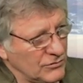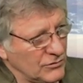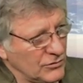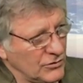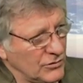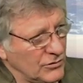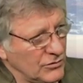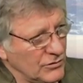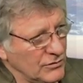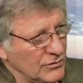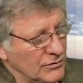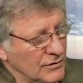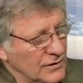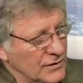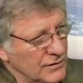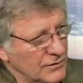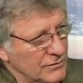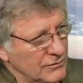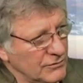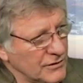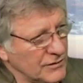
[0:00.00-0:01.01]

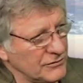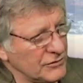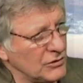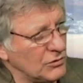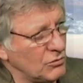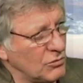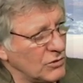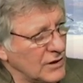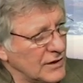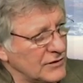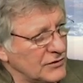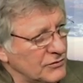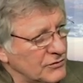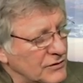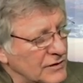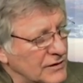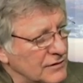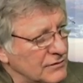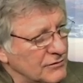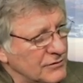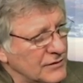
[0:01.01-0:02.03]
or revenue-wise for
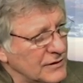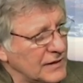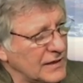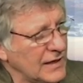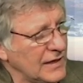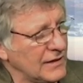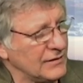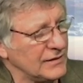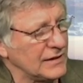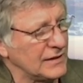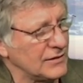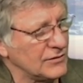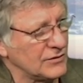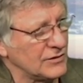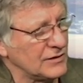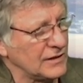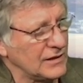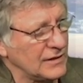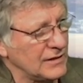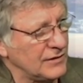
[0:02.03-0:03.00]
the county. I don't see any